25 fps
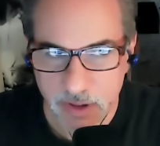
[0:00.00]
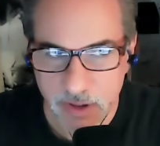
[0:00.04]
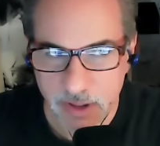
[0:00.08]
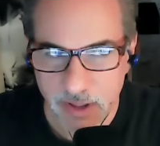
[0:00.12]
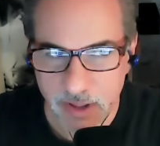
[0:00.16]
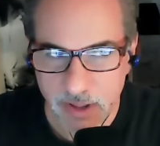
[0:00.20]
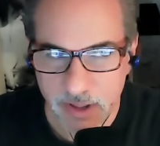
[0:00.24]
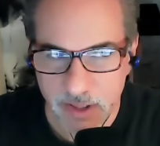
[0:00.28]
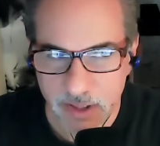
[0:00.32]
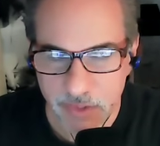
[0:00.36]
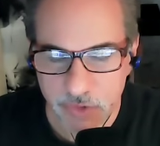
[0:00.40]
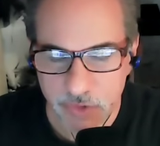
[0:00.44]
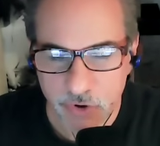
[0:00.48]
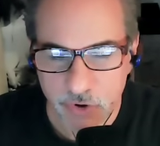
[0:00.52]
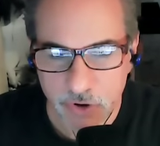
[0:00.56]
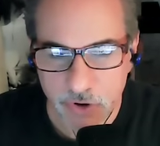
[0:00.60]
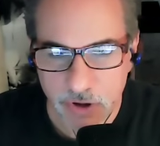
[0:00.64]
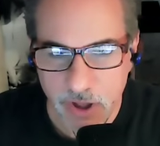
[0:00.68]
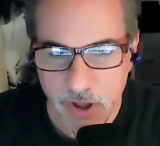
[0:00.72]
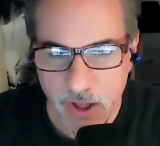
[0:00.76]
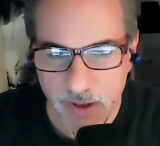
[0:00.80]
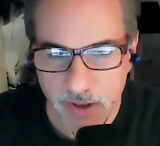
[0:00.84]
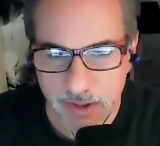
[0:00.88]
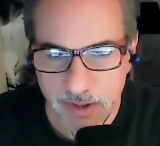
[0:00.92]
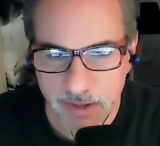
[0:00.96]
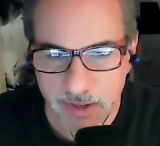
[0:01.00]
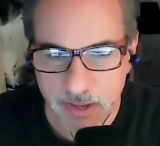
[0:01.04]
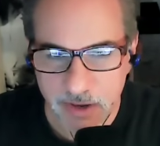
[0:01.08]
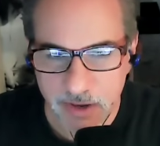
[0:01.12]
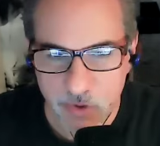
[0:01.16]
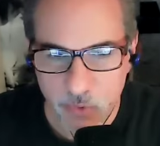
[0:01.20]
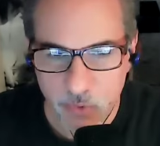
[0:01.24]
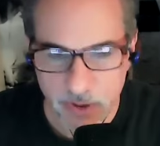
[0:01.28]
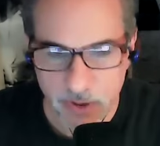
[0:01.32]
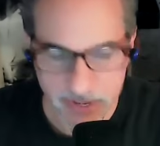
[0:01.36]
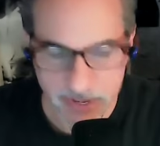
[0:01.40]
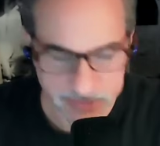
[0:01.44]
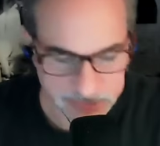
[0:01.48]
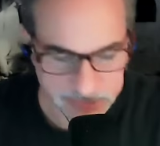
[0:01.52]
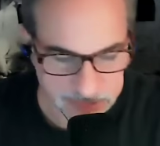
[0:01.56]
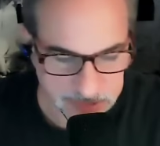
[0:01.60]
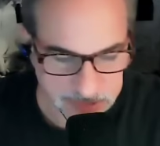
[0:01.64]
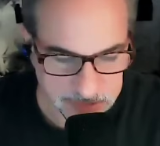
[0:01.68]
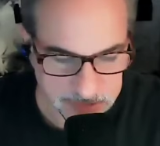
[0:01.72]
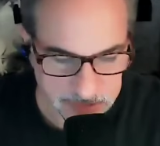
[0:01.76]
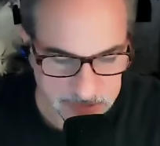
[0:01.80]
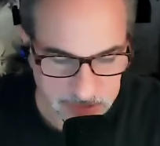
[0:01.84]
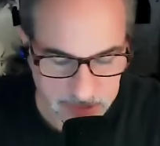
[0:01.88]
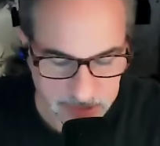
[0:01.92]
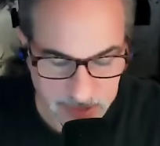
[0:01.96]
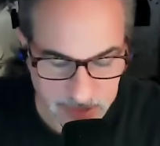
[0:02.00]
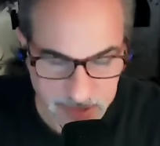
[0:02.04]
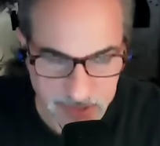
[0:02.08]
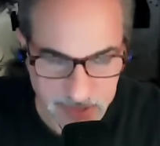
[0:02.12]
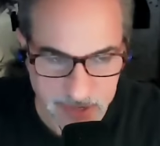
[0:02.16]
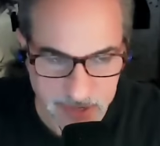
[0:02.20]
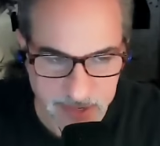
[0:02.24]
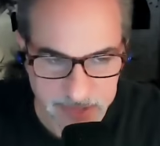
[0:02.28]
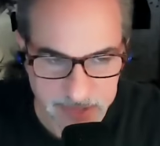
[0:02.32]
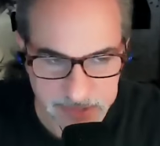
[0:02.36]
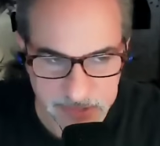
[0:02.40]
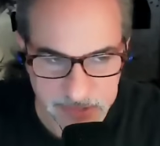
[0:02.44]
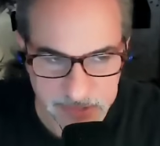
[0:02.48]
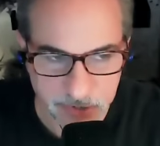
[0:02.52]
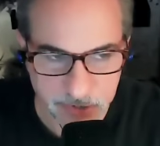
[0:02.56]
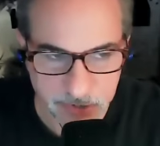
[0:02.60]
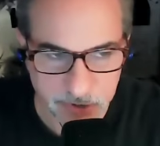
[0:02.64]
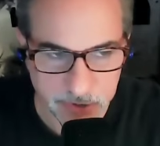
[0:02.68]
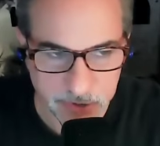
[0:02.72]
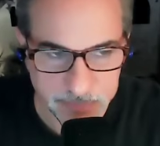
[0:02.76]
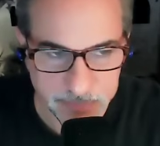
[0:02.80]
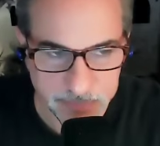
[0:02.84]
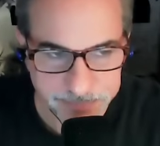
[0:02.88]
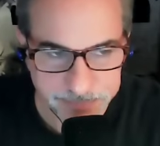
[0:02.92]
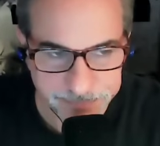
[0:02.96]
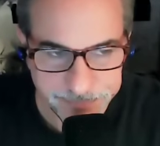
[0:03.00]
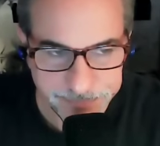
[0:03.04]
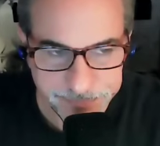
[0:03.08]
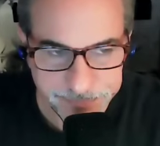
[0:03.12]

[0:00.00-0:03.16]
they're calling it quits as their